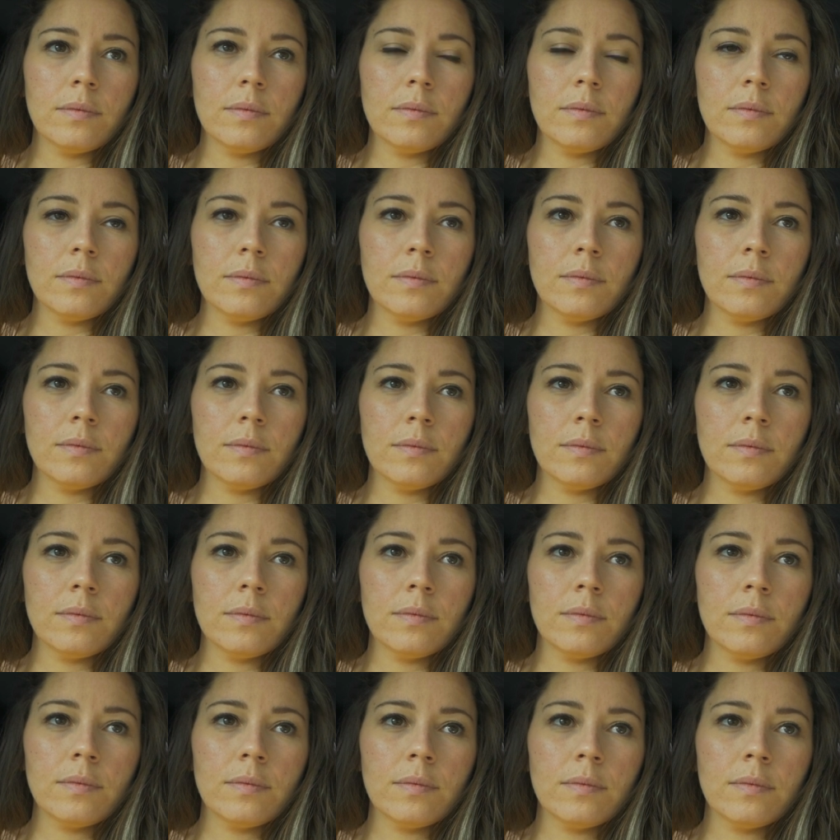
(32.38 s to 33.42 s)

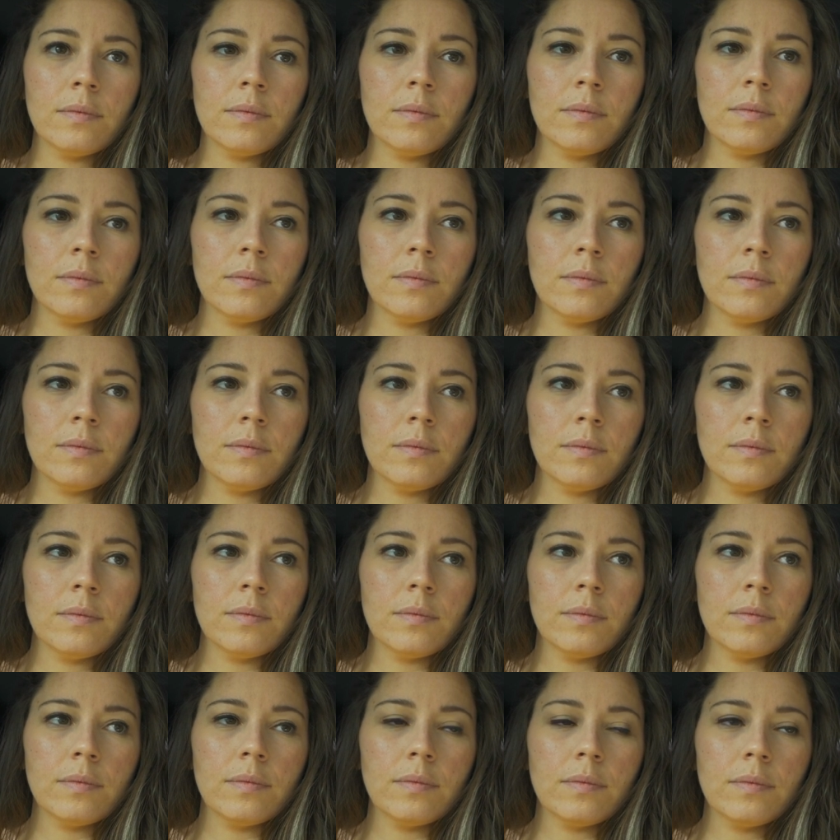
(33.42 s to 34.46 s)

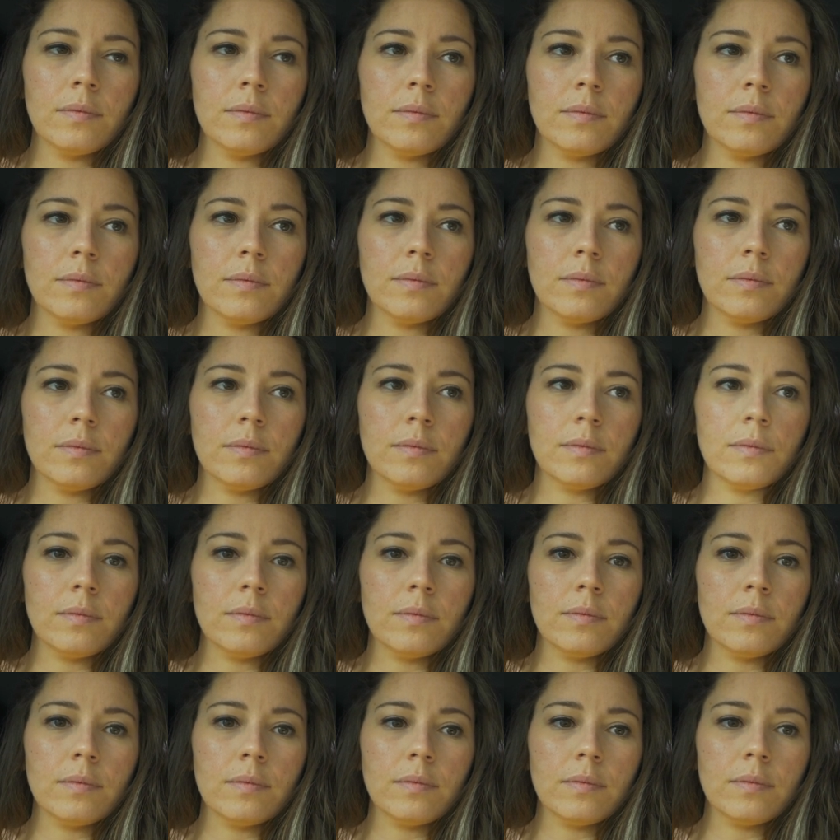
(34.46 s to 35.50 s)

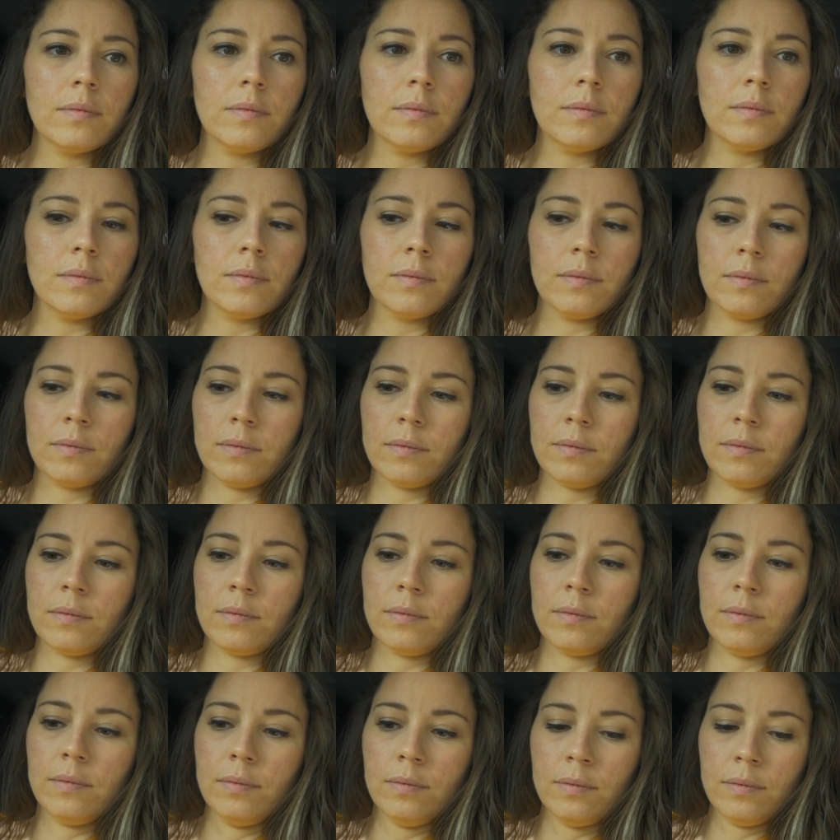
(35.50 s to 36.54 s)

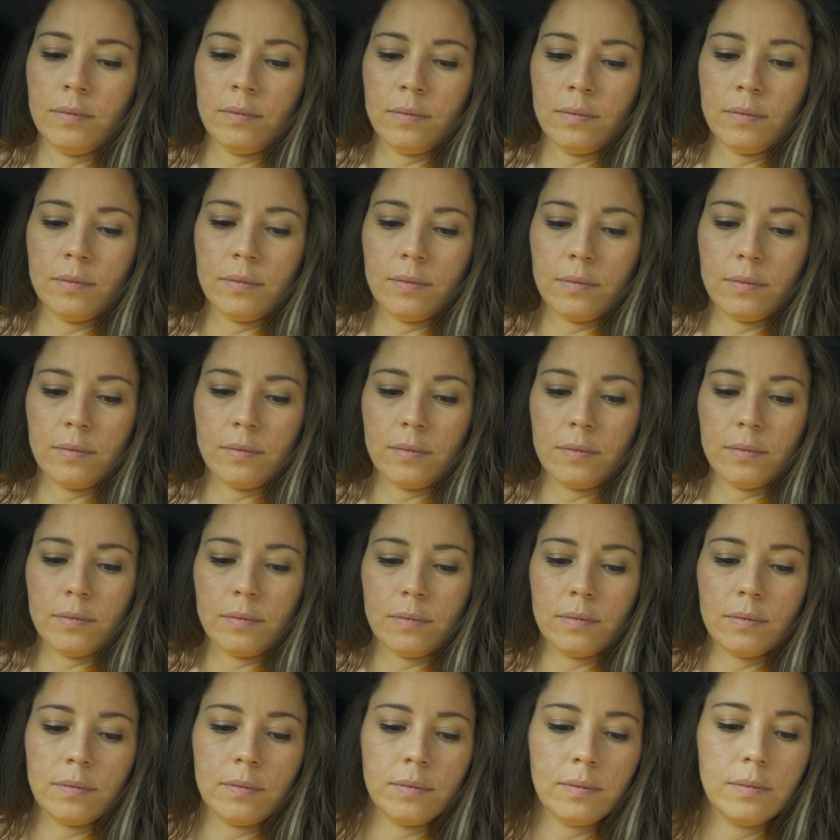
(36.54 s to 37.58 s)

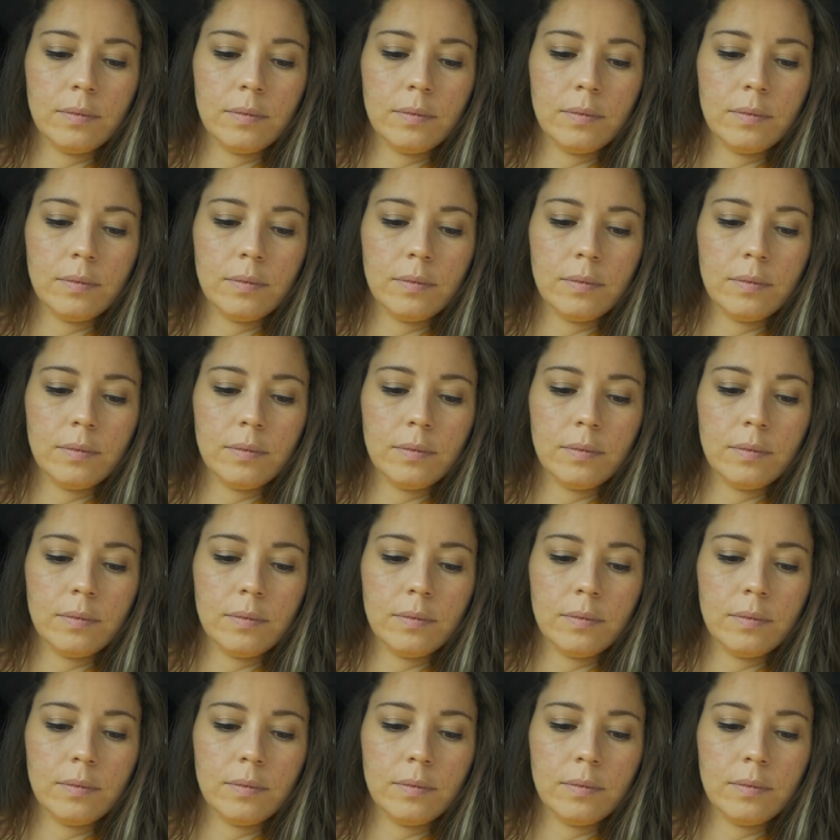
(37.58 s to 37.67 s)
(silent)